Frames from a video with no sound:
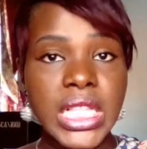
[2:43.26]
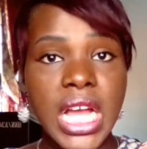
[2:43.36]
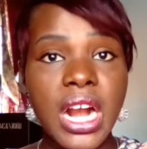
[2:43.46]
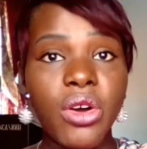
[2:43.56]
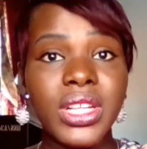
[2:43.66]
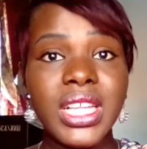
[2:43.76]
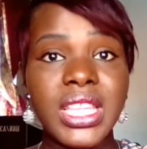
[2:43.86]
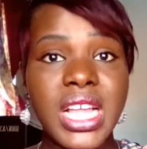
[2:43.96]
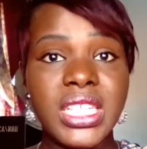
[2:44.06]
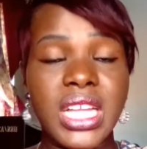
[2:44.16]
There are other
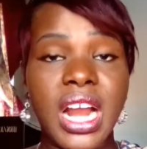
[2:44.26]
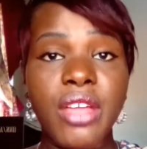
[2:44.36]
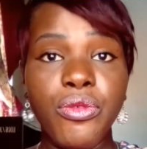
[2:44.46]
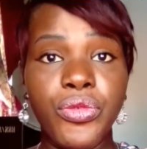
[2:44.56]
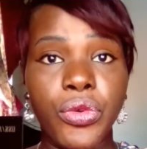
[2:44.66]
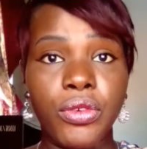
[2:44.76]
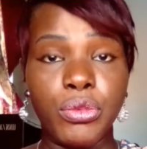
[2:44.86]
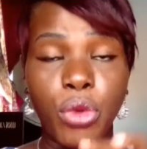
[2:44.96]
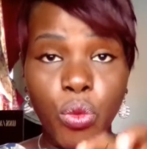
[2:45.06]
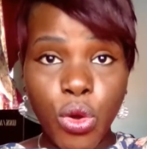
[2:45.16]
things that are involved,
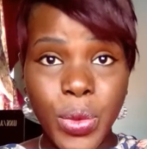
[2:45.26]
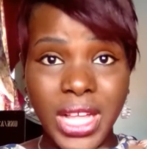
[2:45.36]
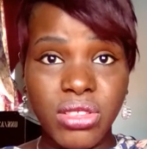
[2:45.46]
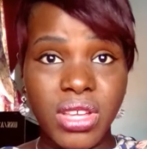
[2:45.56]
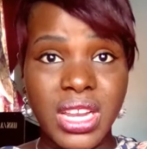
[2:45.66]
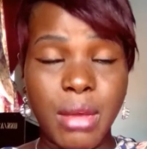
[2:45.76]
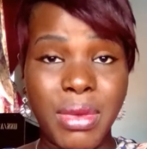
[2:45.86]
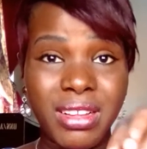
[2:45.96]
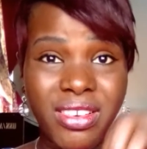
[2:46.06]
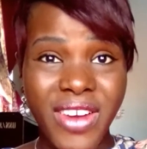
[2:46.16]
but what we are talking
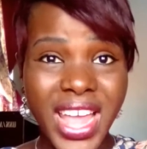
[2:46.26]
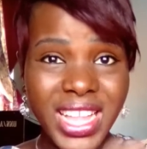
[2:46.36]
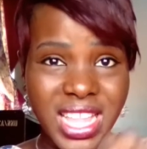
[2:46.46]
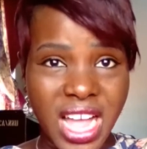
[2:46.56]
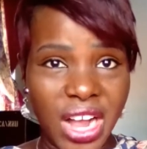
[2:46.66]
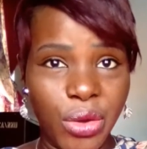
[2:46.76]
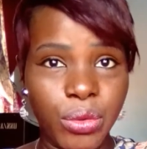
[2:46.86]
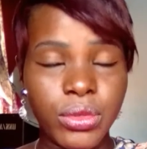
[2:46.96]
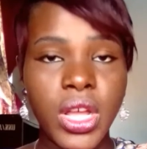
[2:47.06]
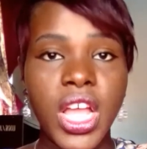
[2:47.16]
about right
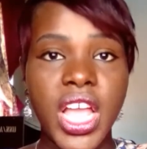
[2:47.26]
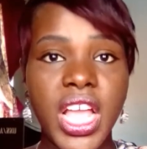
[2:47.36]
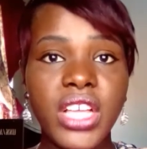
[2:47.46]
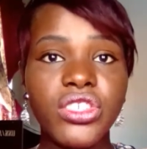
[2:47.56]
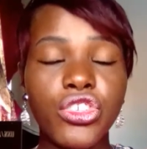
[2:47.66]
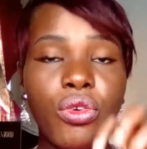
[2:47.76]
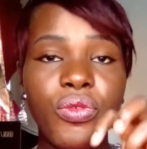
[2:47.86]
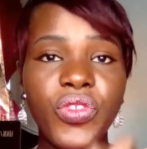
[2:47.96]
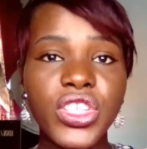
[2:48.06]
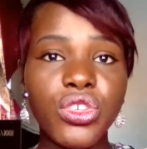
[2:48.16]
now is your
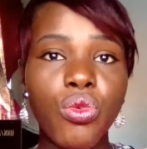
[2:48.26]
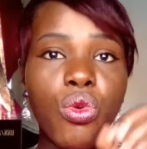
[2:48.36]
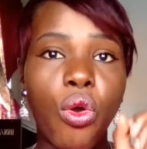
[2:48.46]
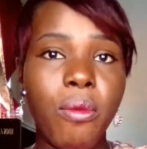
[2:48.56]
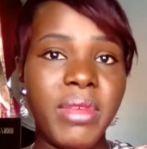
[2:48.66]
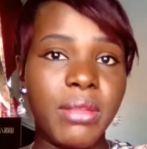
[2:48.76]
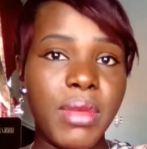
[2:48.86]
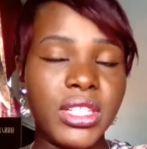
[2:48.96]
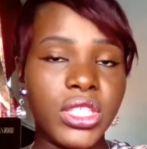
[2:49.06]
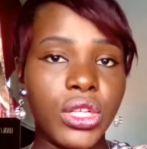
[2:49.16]
physical
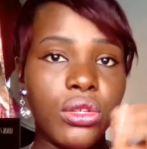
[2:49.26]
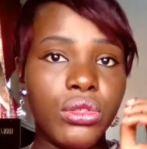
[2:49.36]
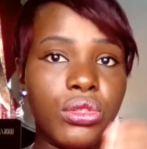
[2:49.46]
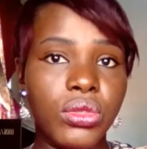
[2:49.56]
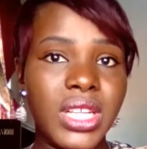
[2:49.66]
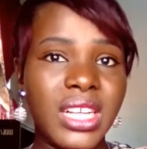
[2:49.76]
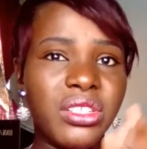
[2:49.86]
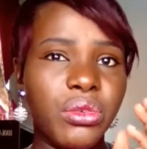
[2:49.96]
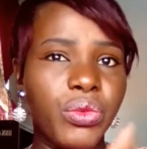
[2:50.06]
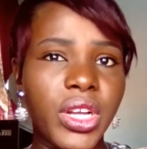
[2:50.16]
commitment to that
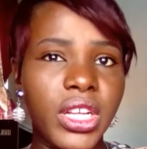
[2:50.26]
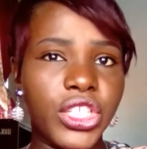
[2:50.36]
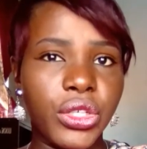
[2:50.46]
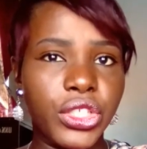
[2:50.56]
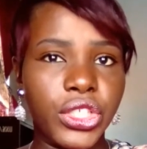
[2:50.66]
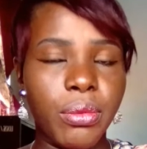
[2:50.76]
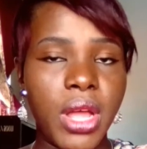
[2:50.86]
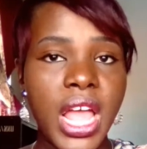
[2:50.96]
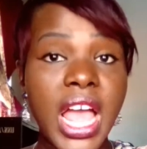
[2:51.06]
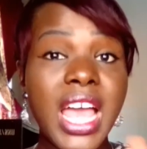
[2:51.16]
relationship.
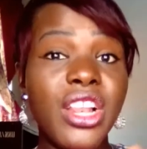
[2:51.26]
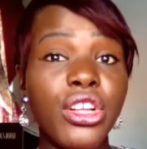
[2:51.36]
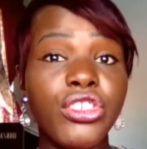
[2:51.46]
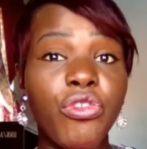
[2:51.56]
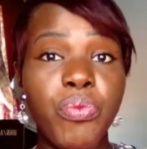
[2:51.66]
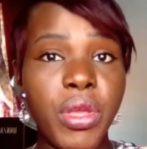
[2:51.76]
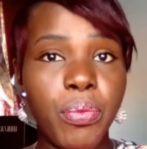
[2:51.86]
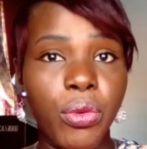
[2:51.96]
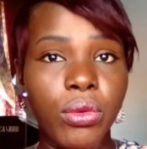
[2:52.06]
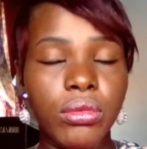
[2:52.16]
A lot of
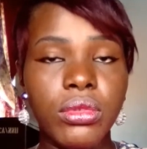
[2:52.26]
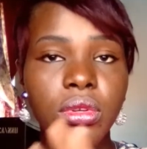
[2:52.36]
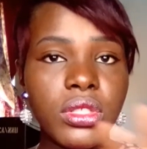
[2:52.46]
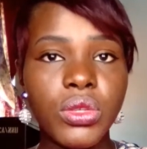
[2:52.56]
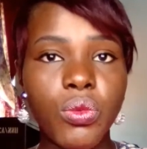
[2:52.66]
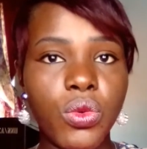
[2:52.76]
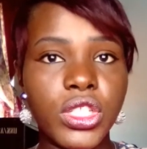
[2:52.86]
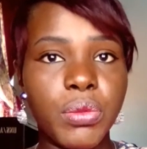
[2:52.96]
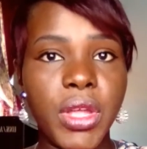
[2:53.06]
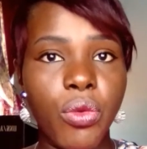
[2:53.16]
people, don't
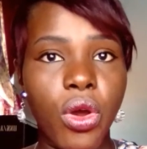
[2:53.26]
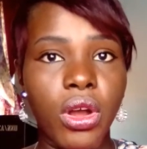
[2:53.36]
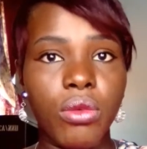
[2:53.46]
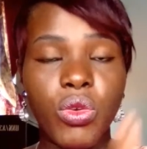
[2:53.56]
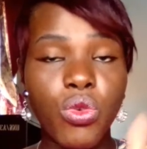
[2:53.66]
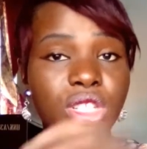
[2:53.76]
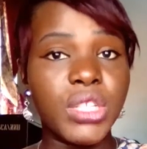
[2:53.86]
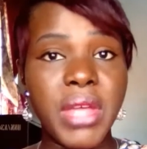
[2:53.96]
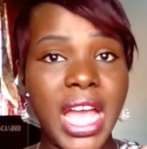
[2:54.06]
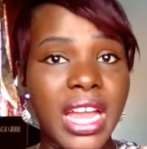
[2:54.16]
quote me wrong, quote
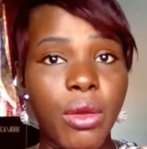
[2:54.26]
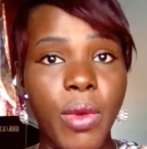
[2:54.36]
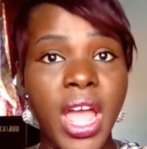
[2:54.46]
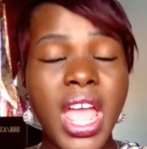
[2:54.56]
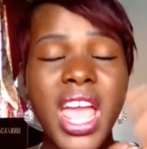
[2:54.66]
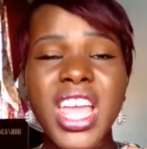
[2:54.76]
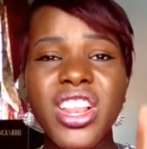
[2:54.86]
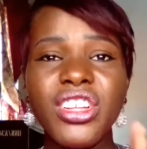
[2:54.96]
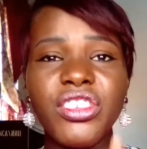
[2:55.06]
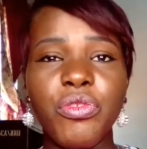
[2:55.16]
me anyway, a
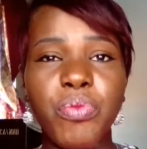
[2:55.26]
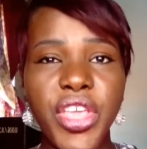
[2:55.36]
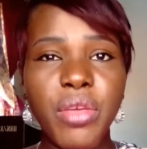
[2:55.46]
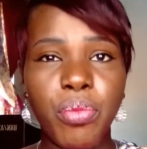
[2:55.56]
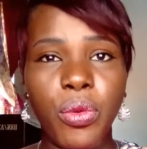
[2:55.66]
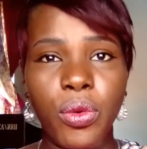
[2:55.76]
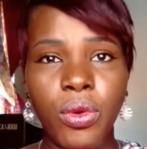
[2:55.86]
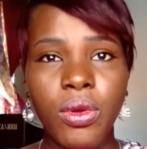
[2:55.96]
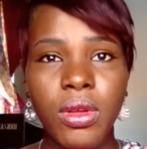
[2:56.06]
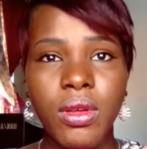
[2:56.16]
lot of people